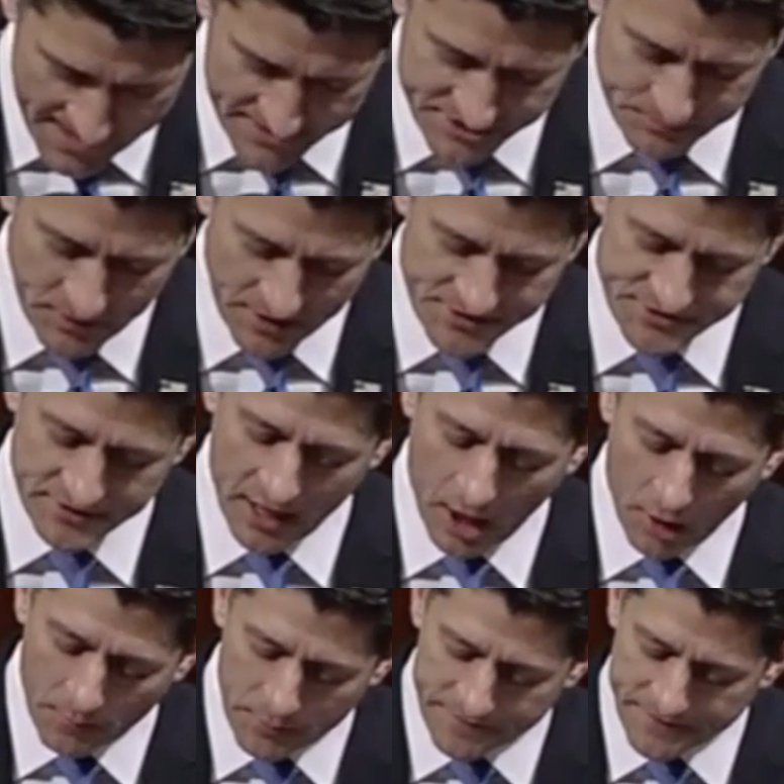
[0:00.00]
expressed
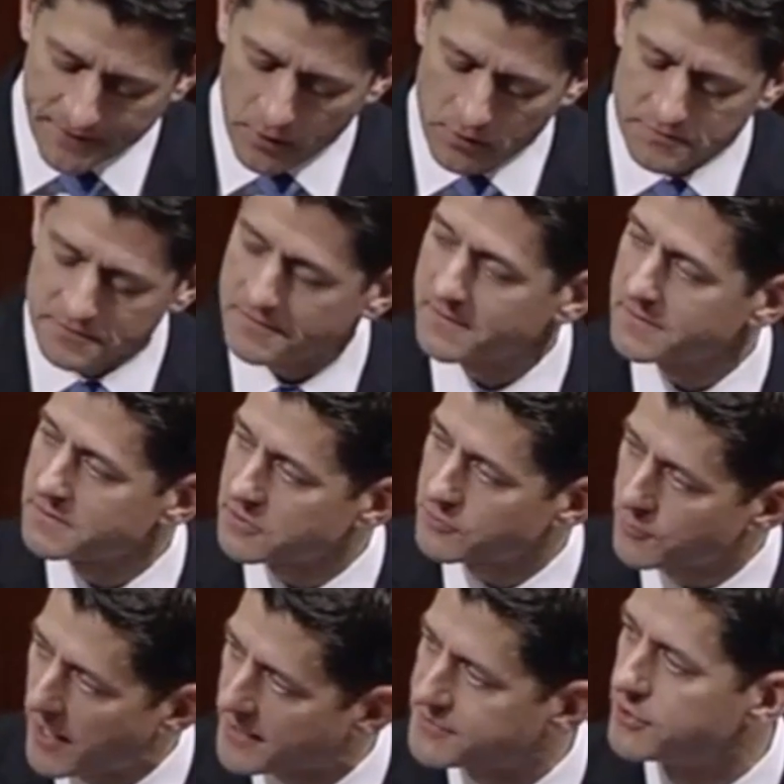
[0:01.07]
our profound
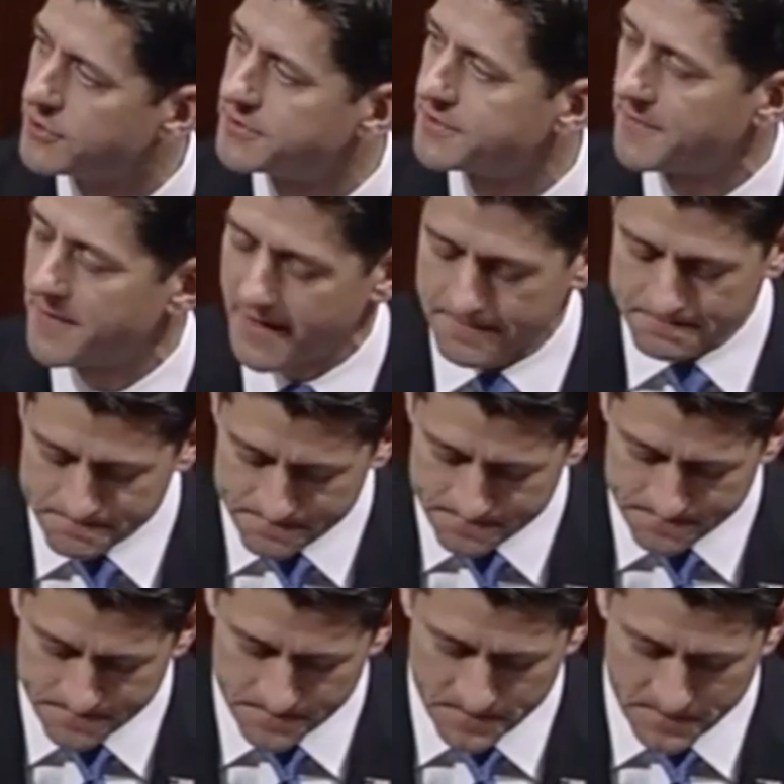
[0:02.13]
gratitude to them.
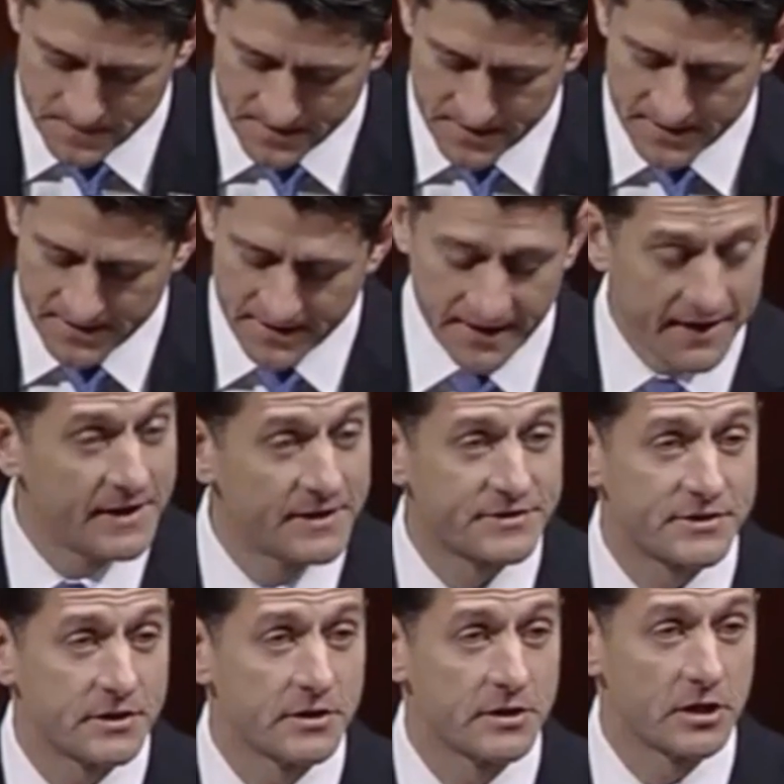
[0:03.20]
It
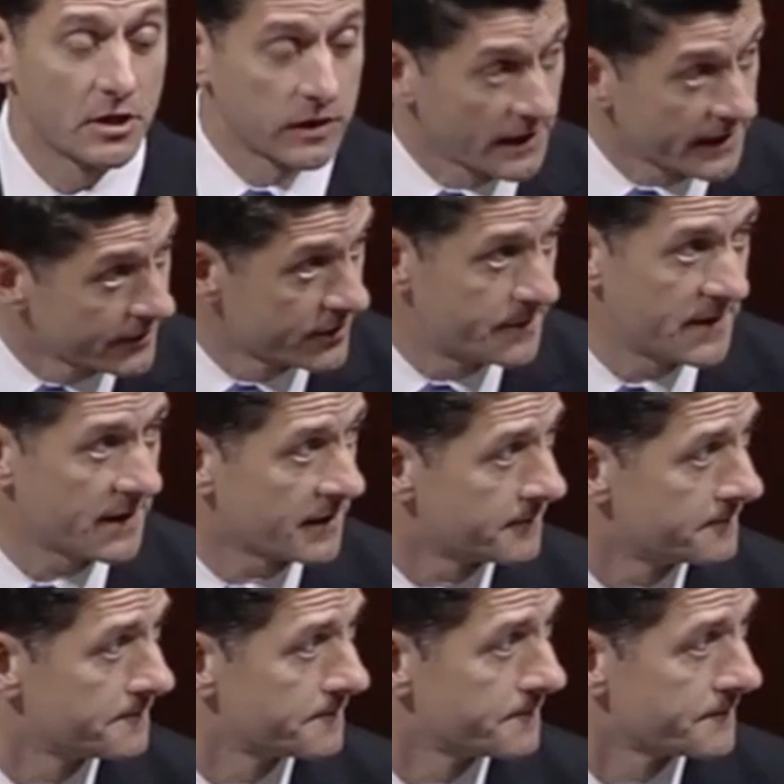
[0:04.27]
is clear to me,
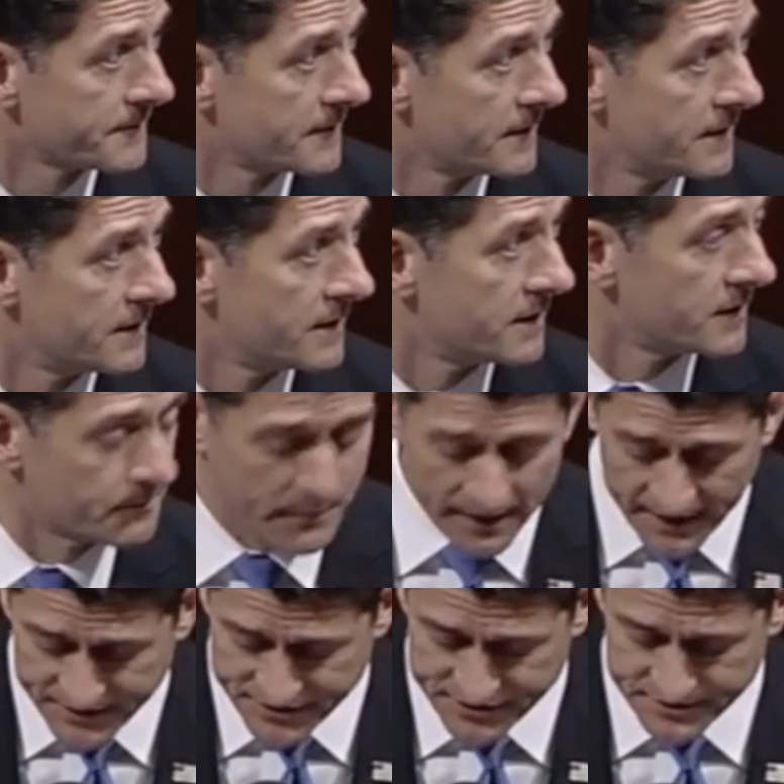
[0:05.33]

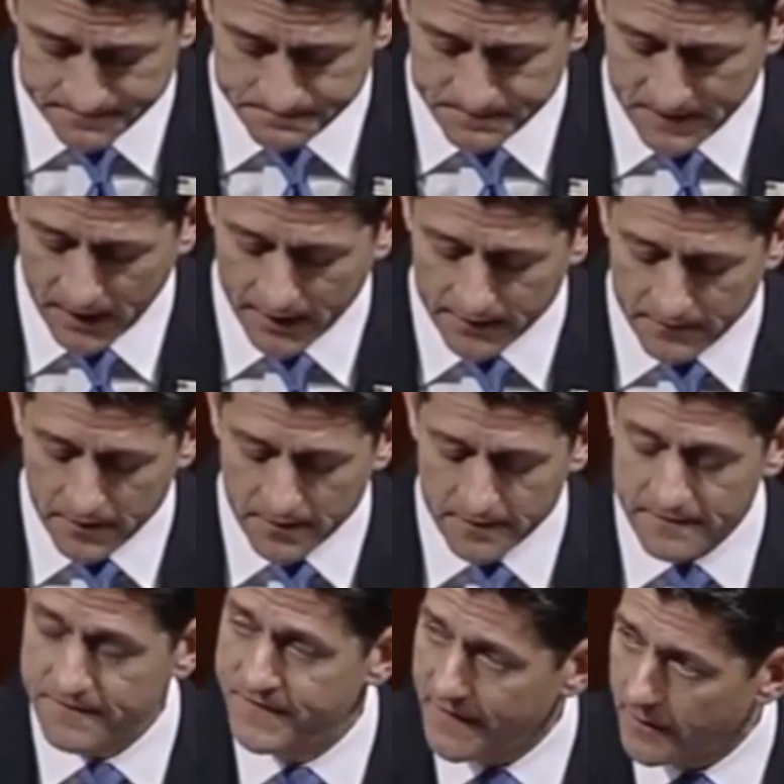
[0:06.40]
based on
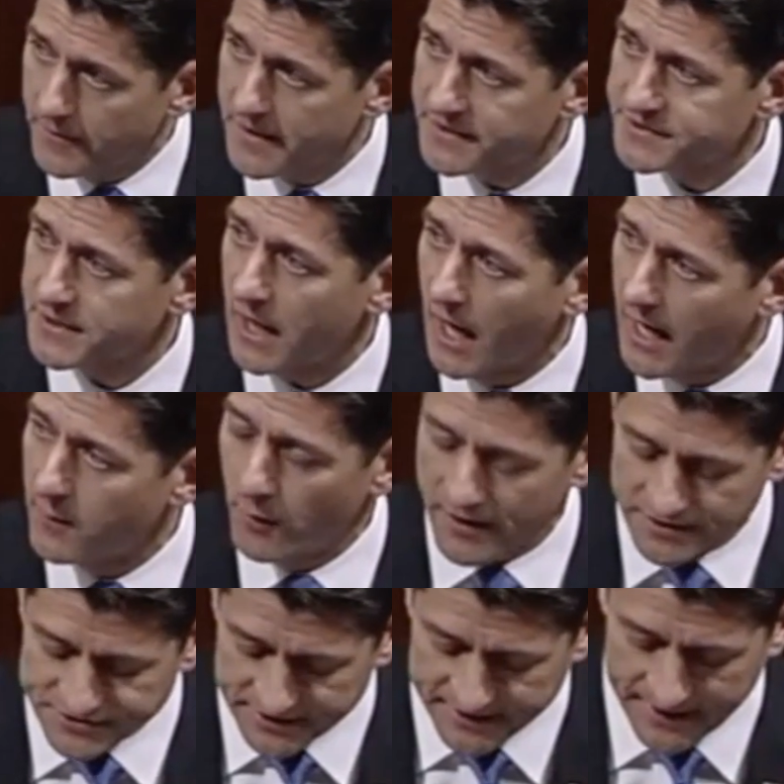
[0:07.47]
various
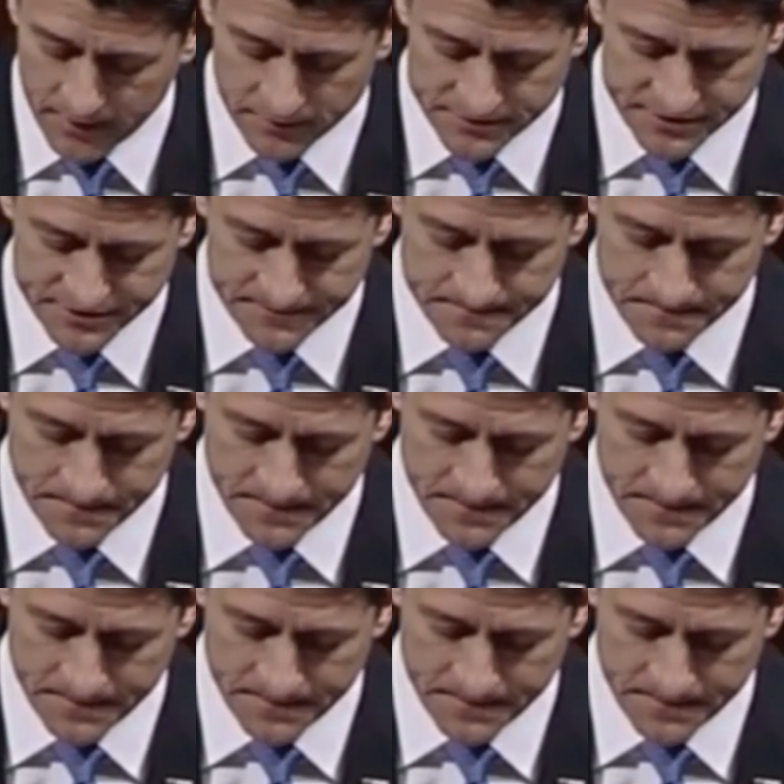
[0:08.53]
eyewitness accounts,